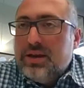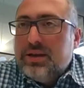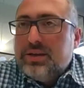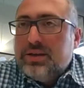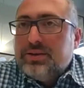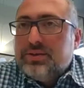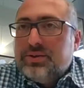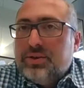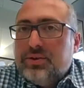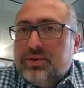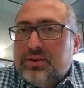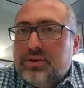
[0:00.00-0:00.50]

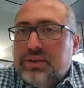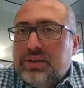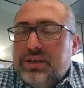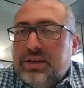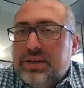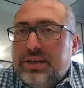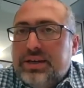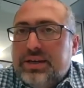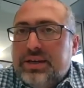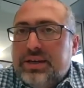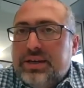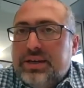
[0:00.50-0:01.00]
So
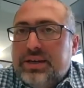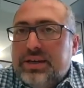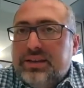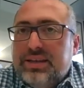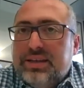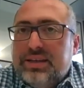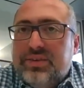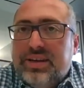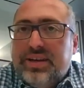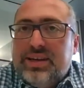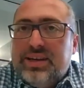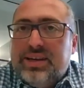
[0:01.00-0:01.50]

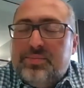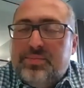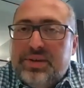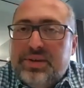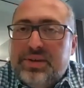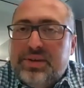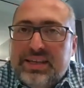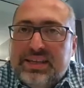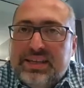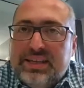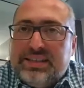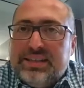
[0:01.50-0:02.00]
the
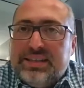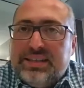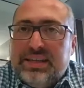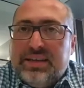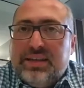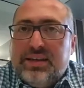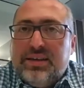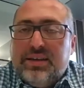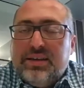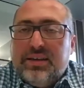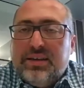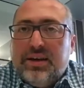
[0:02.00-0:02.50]

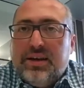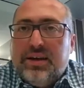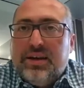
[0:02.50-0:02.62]
availability